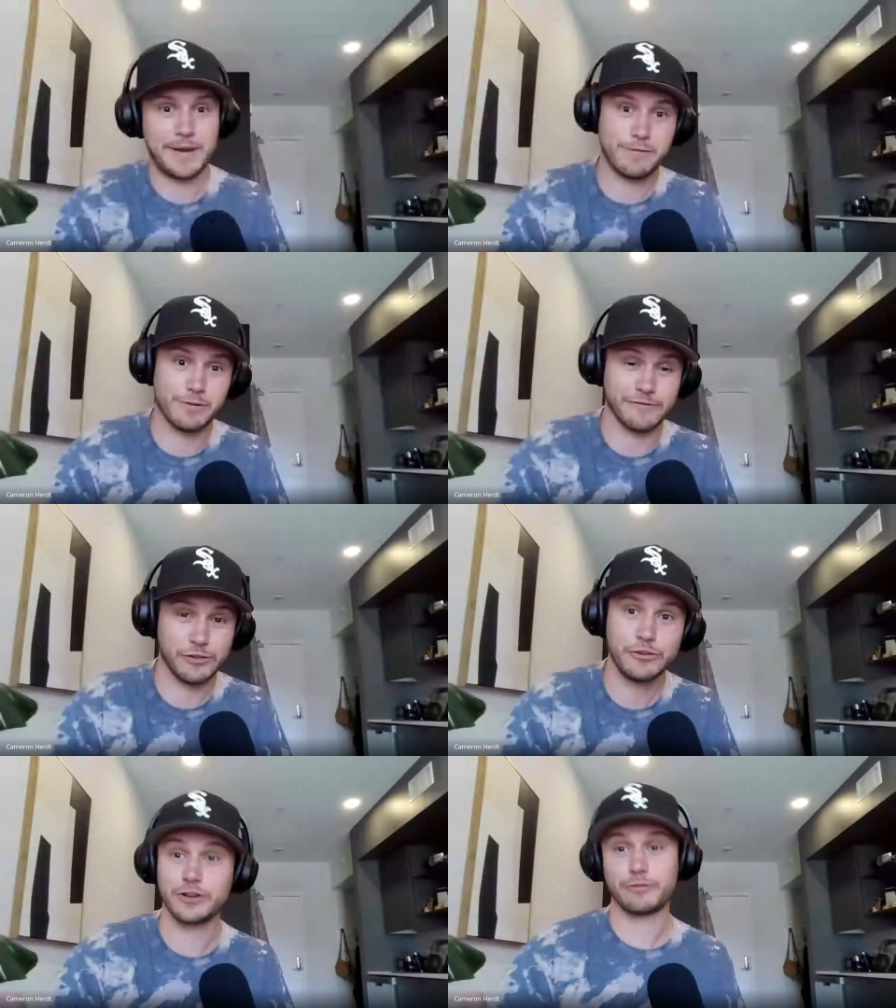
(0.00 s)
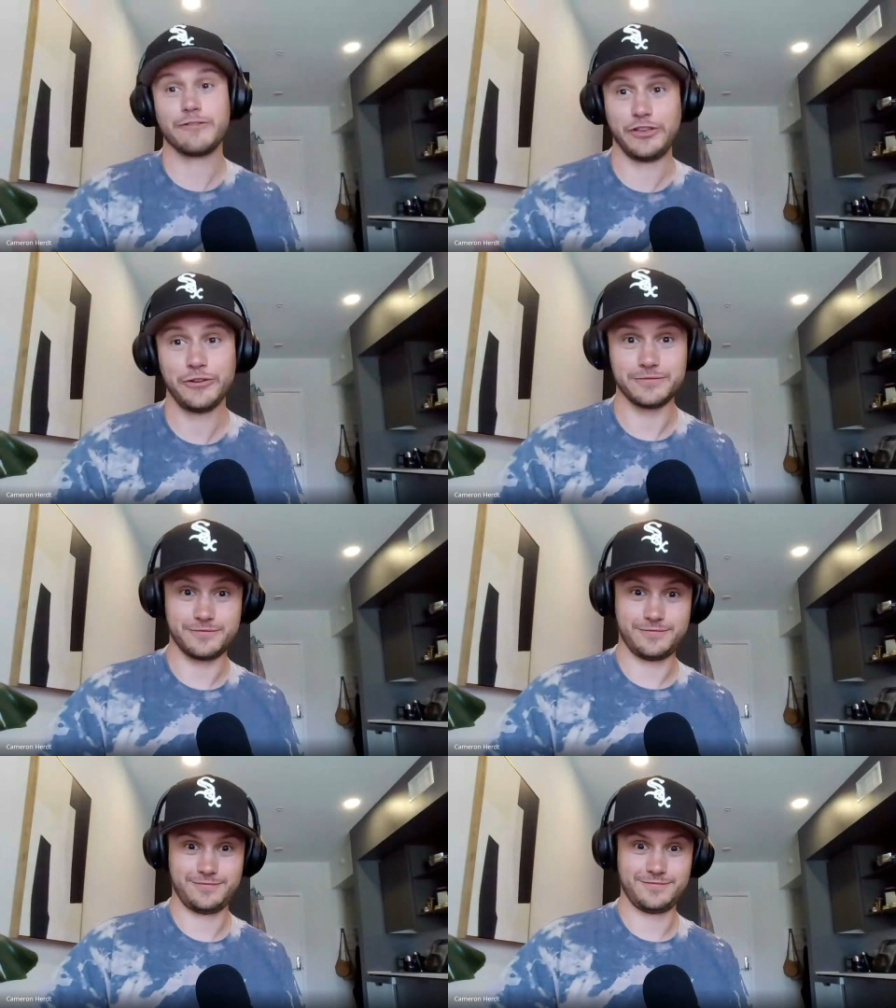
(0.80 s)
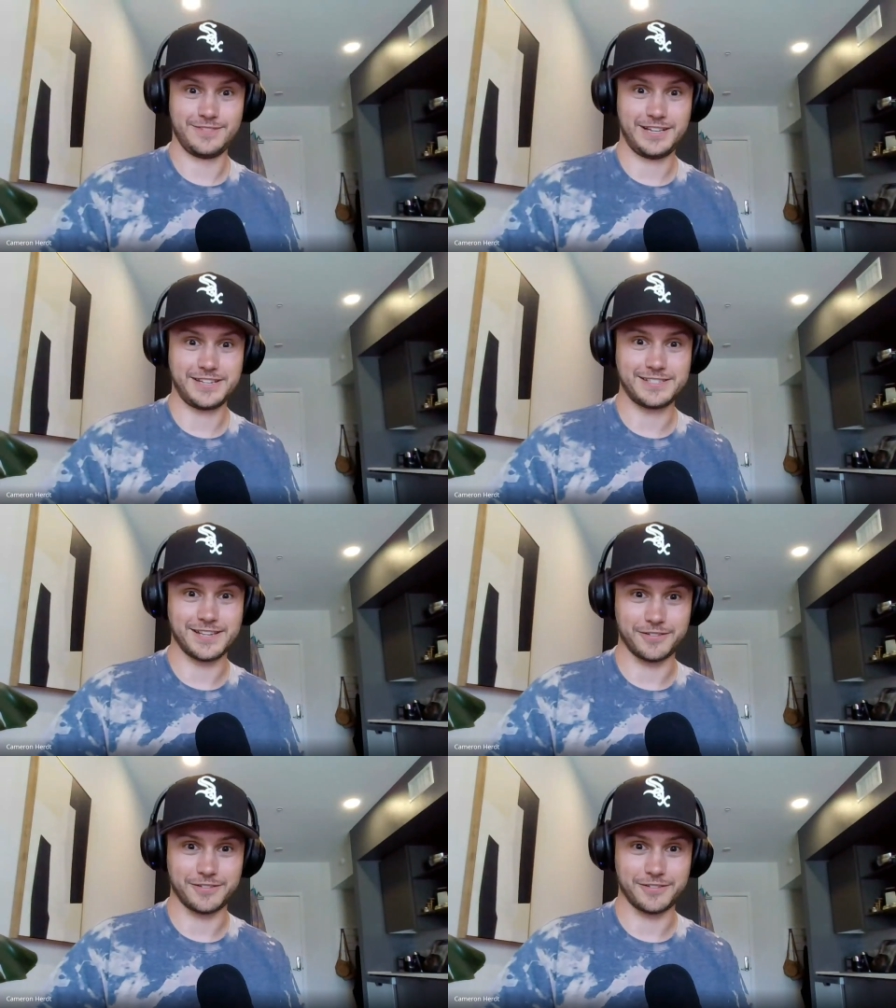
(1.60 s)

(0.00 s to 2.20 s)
about I review your review? Yeah.